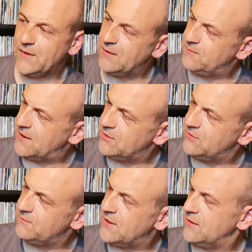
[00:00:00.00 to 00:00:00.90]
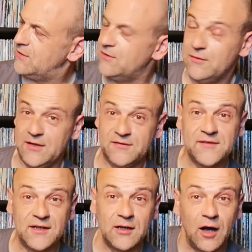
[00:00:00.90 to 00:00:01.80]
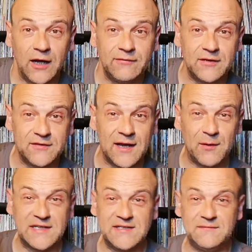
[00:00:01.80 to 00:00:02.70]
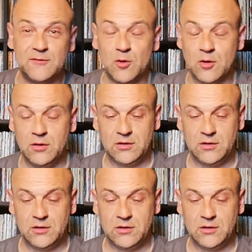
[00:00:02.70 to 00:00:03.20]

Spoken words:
Manu Dibango is still alive. He's now 84.